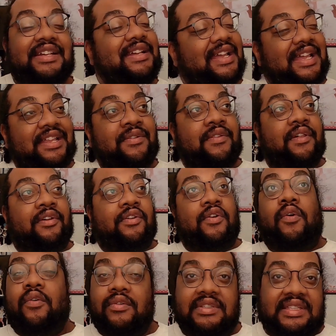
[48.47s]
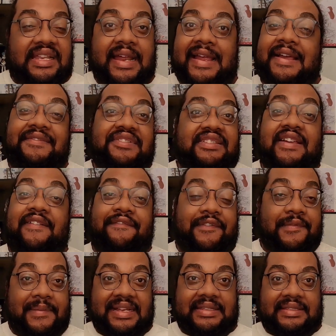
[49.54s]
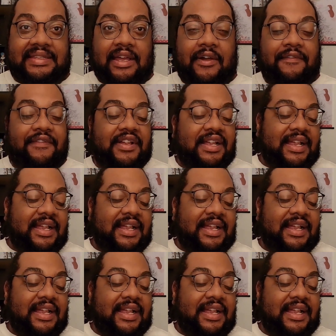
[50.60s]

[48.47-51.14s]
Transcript: and the goals that I have set for myself,